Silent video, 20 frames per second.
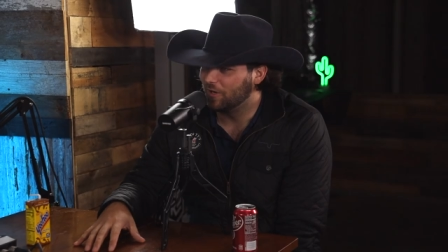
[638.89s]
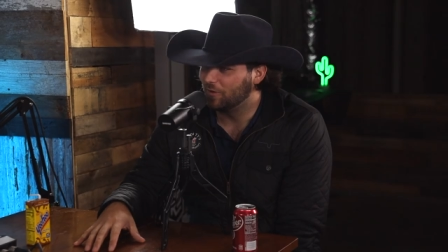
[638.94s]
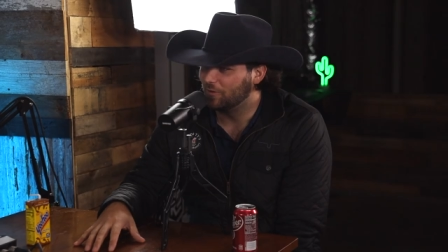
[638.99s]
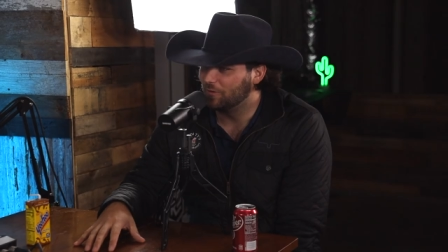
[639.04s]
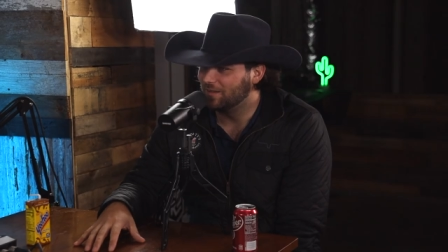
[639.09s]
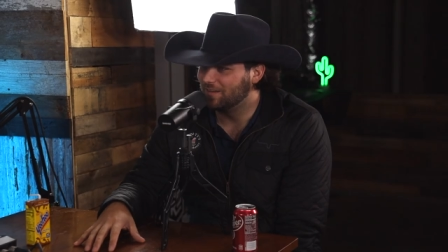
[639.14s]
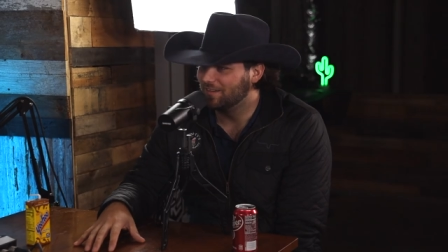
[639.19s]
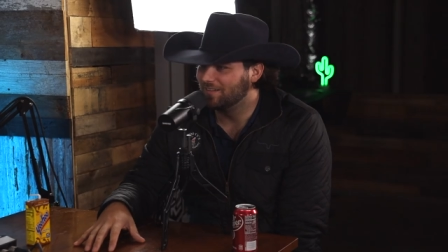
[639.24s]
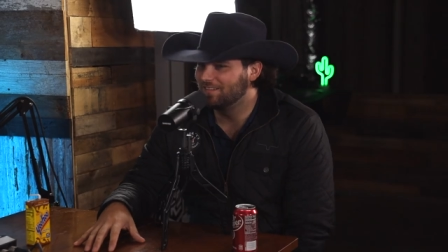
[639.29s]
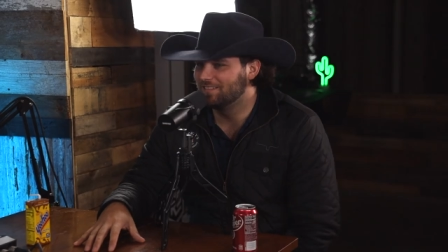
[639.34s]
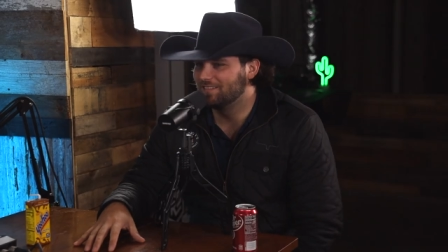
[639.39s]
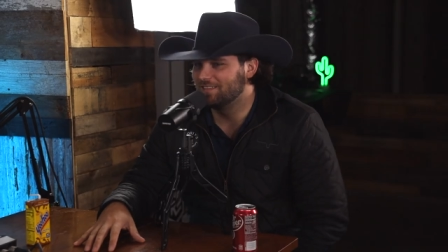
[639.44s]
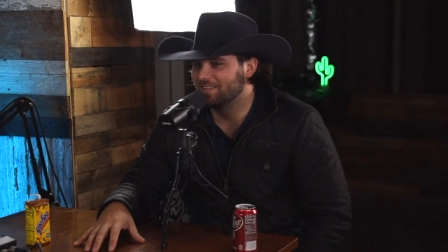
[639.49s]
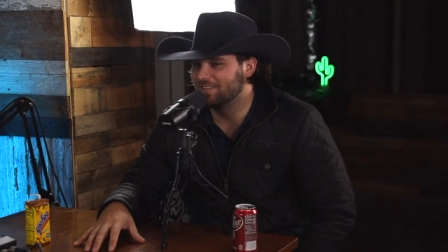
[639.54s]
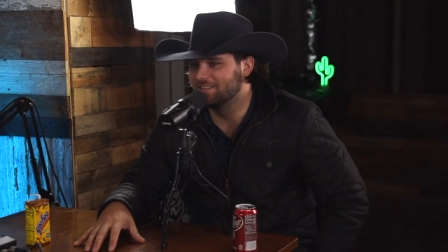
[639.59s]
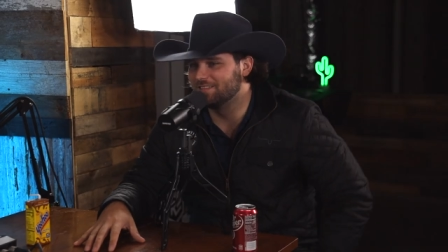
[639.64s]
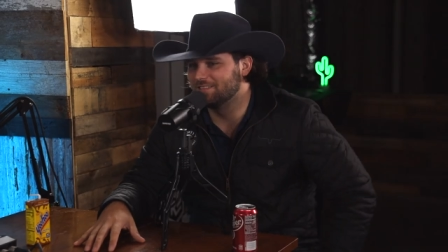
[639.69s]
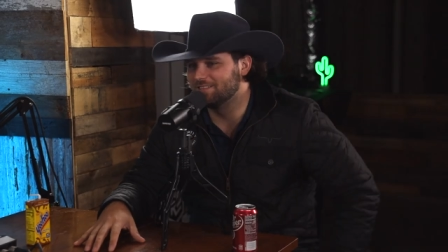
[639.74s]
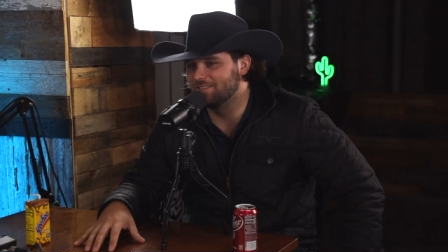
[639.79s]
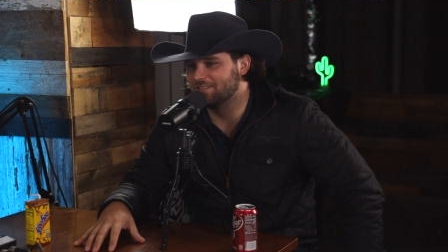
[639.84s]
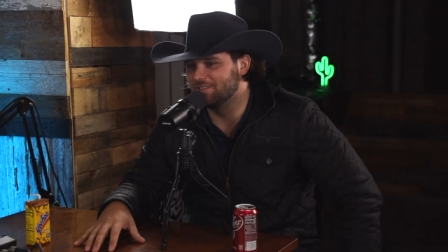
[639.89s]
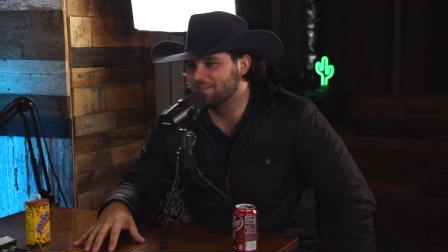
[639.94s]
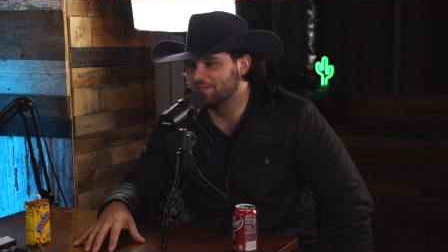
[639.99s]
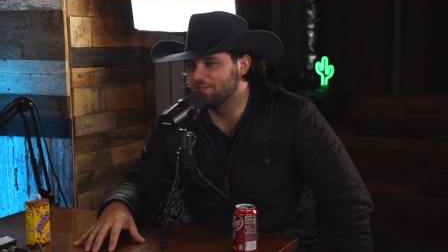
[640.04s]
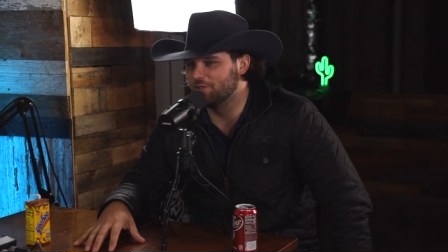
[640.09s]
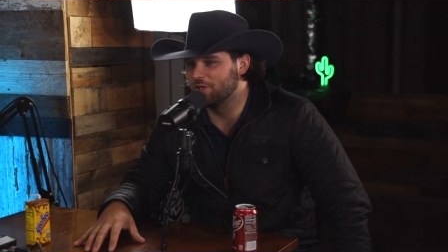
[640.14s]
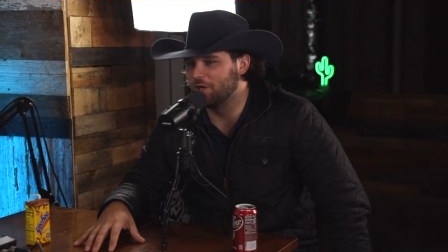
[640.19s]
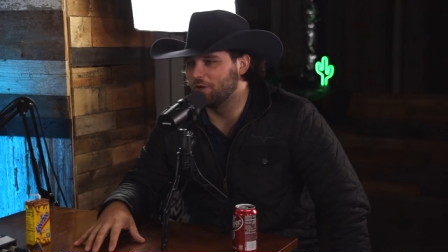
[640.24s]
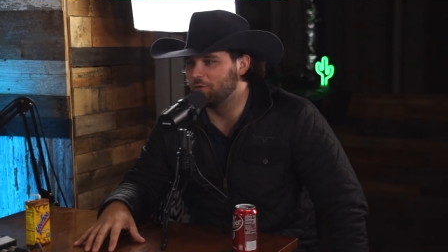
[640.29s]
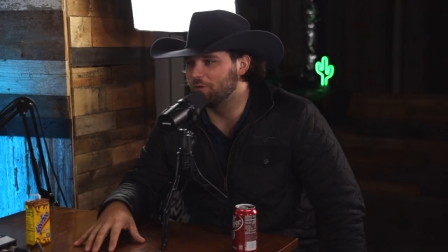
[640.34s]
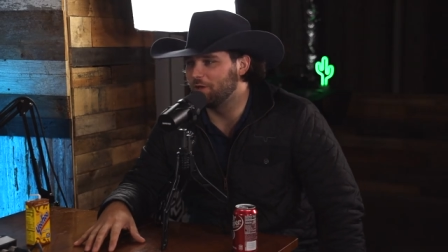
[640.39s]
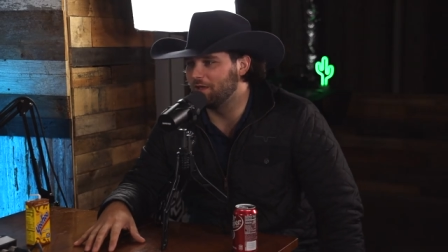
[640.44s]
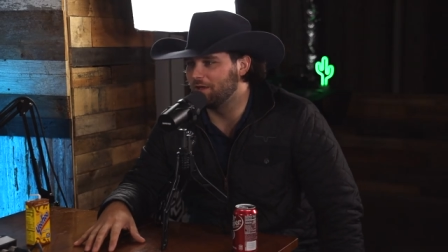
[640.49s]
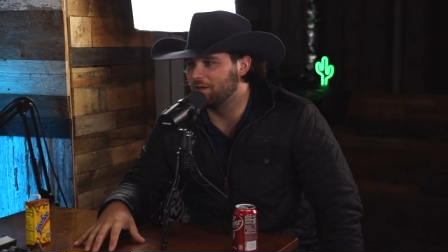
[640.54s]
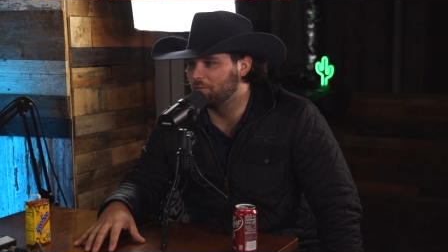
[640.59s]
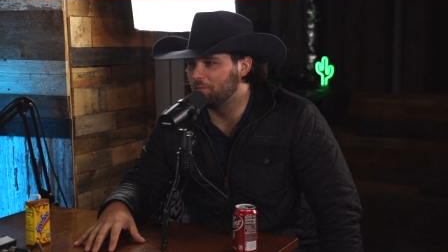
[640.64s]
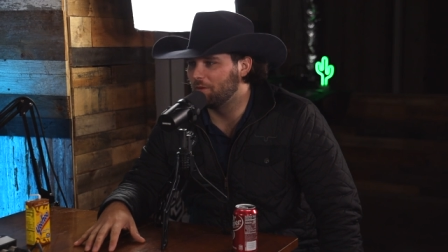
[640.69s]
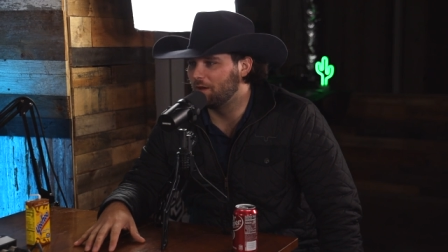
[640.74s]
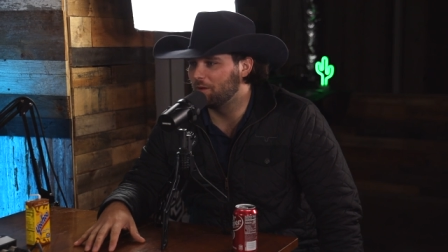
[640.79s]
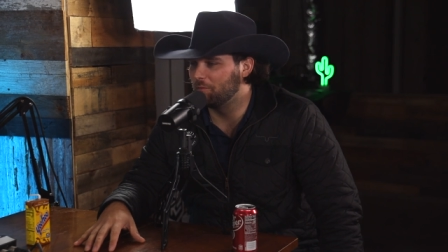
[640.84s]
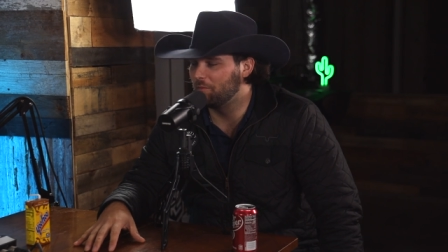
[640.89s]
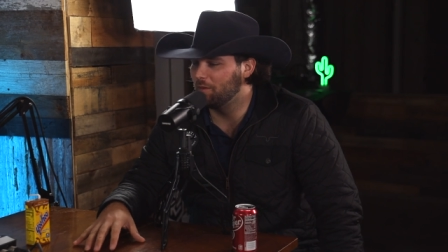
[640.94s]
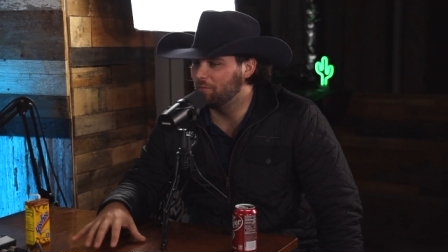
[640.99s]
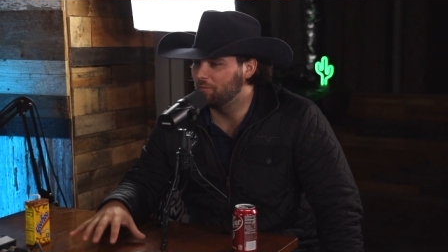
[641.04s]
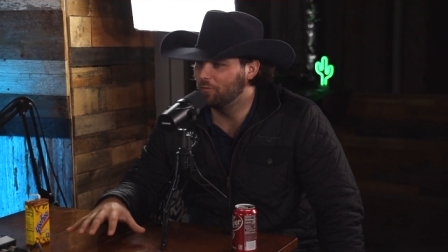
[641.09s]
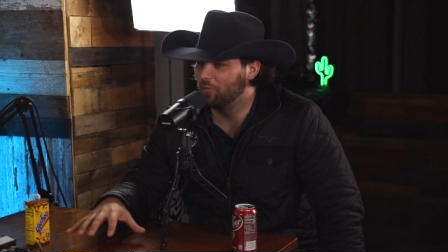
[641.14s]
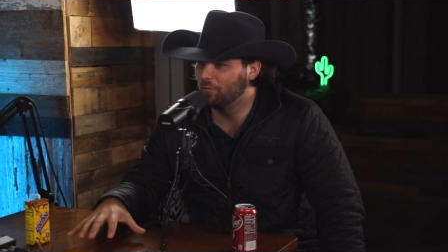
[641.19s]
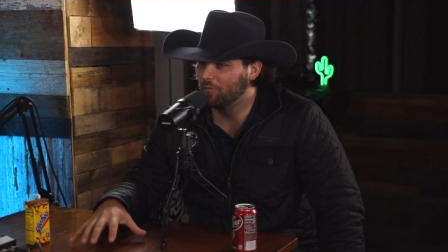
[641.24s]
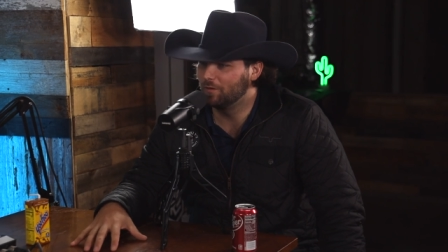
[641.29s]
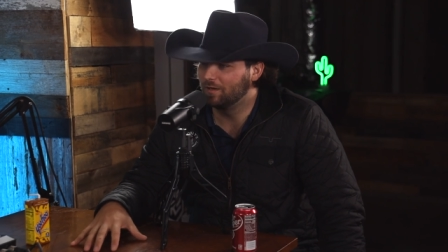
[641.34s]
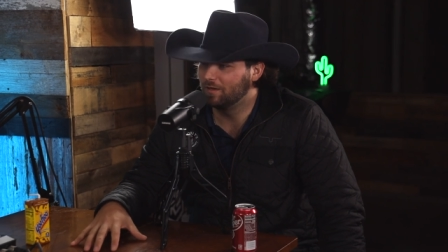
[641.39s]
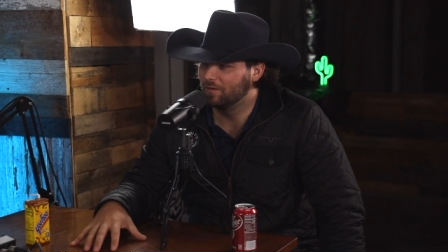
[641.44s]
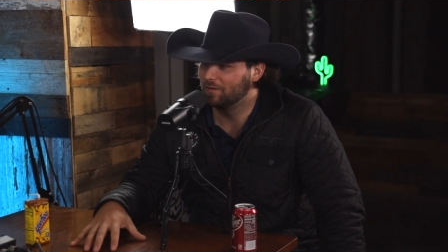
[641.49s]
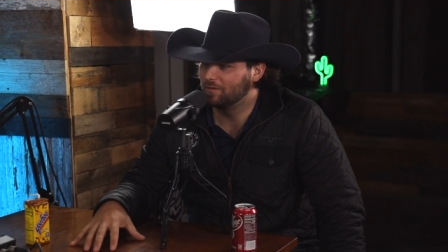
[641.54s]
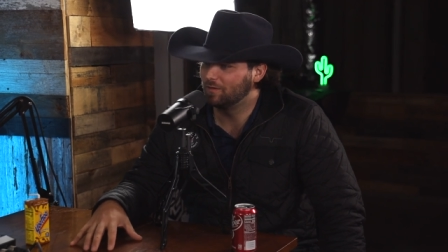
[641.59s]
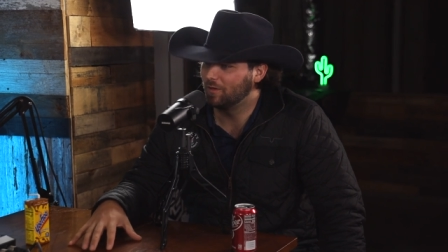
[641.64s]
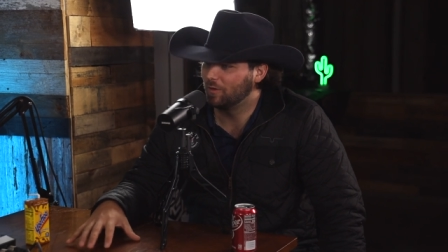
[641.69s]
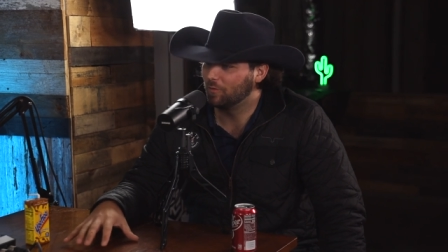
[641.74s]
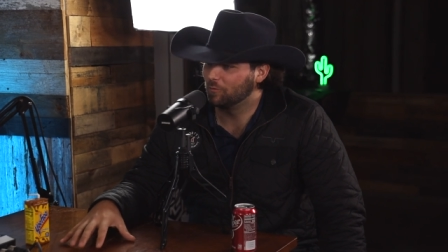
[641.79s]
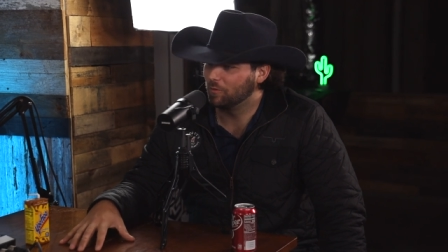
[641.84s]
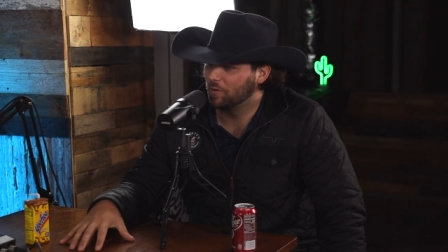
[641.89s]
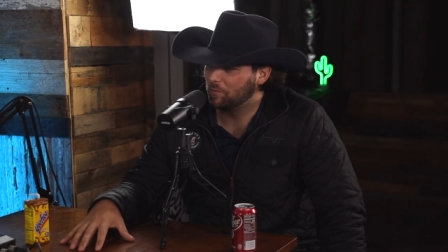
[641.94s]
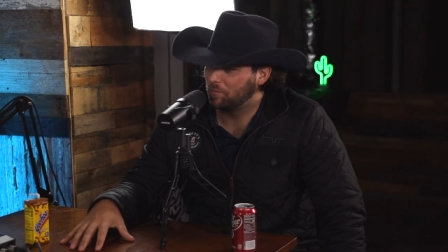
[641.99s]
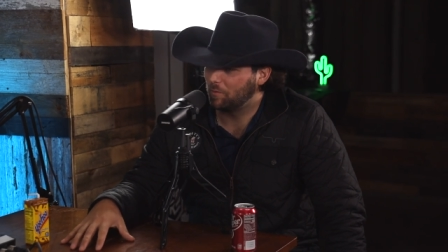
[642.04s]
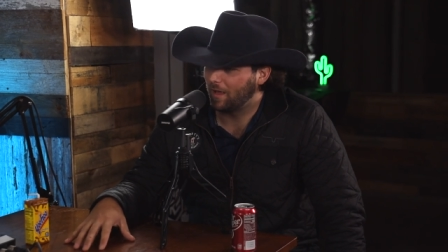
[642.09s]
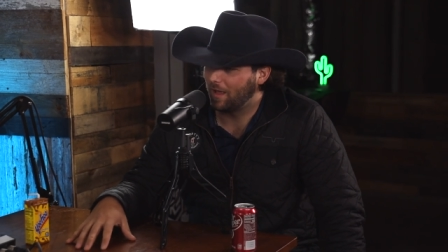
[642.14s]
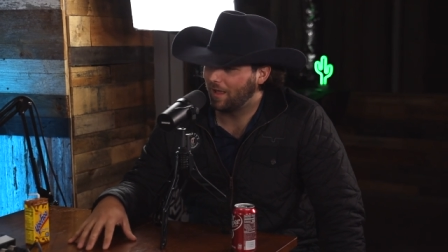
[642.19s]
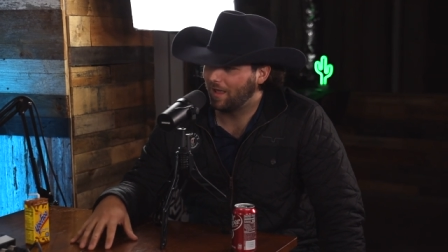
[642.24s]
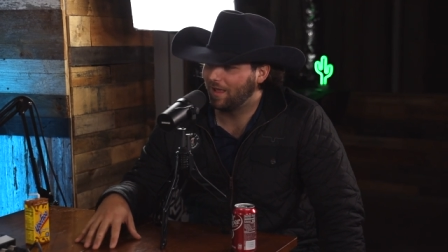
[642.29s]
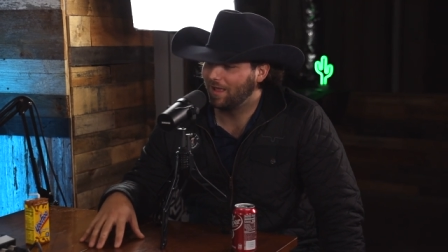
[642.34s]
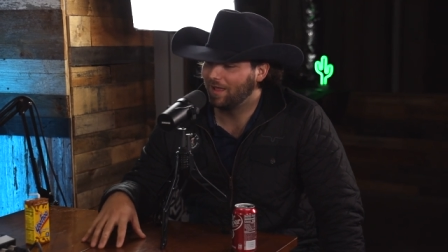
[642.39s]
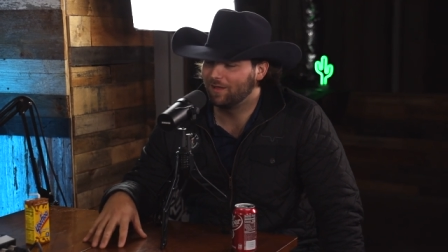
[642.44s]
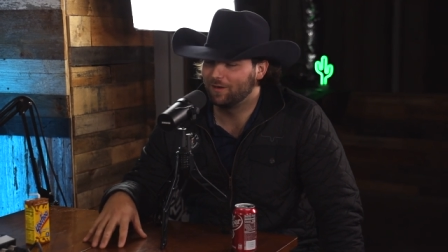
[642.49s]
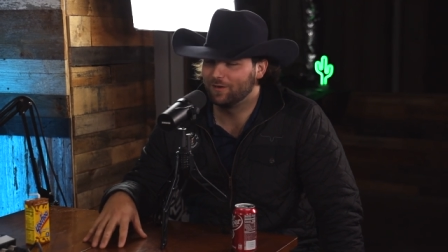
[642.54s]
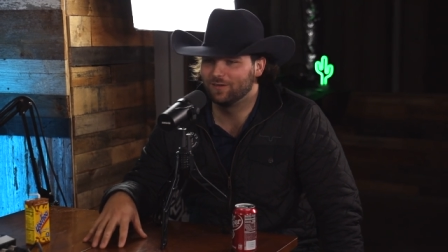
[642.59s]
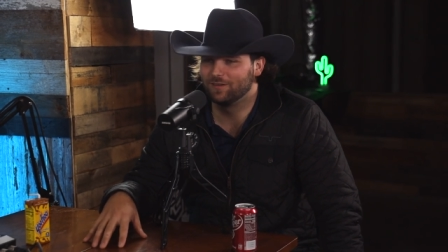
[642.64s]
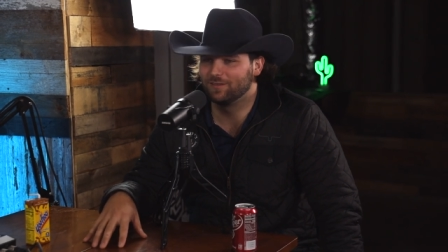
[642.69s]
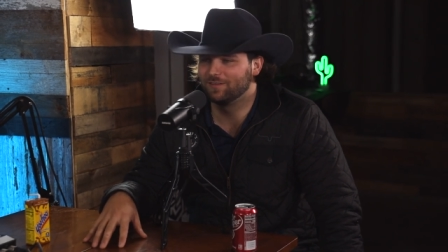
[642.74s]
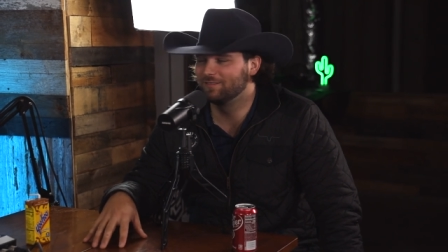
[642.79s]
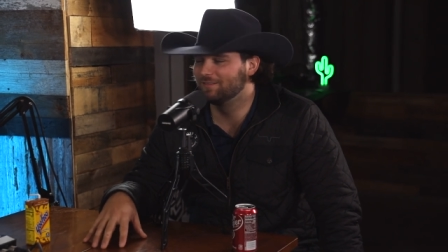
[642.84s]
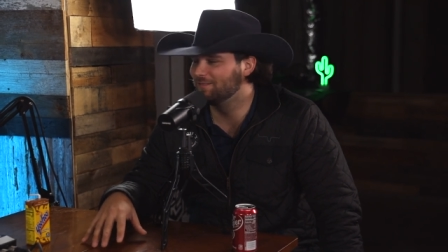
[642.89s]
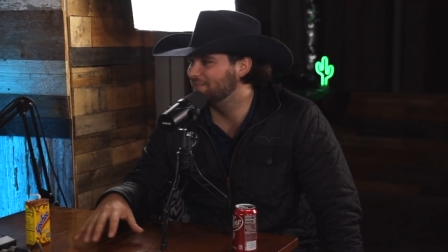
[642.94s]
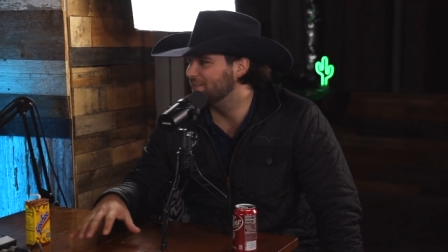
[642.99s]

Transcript: know, the the the joking about people wanting a, a rip hat or,